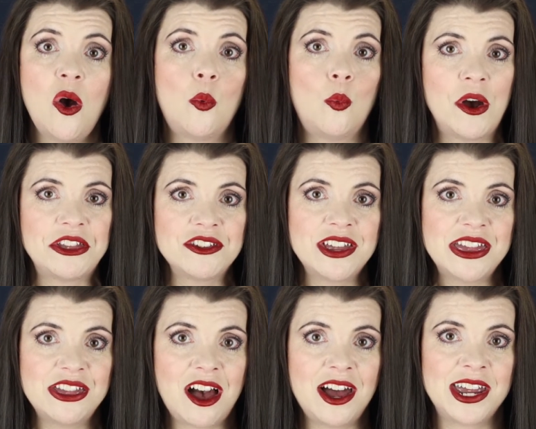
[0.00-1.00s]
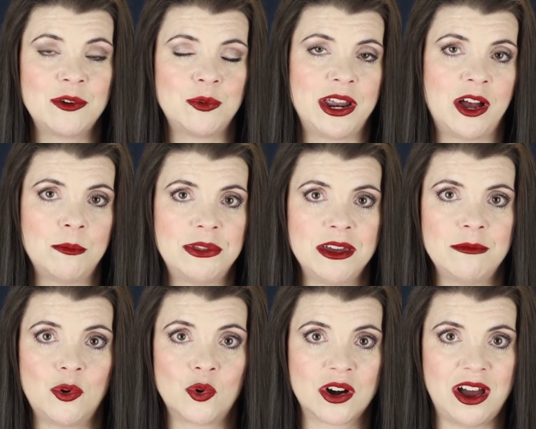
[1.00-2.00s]
whether they thought it would help them
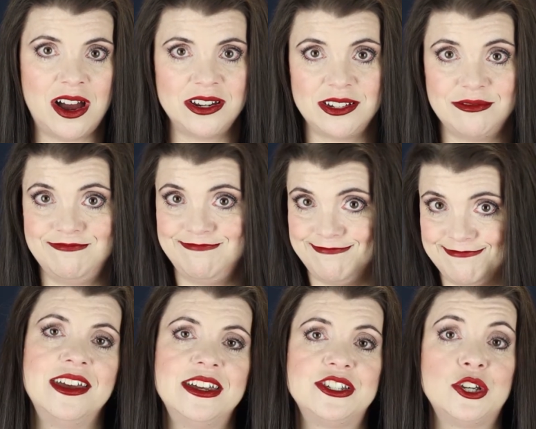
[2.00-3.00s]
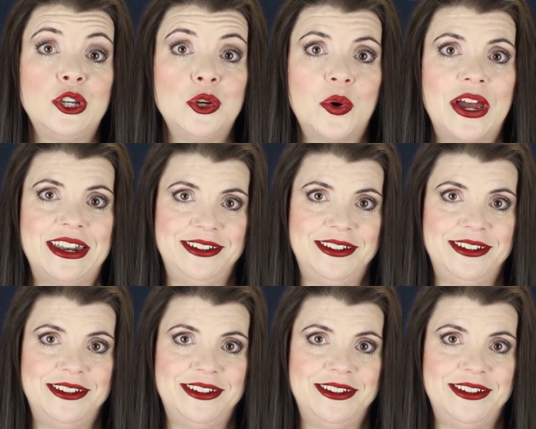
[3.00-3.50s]
or not. So do it.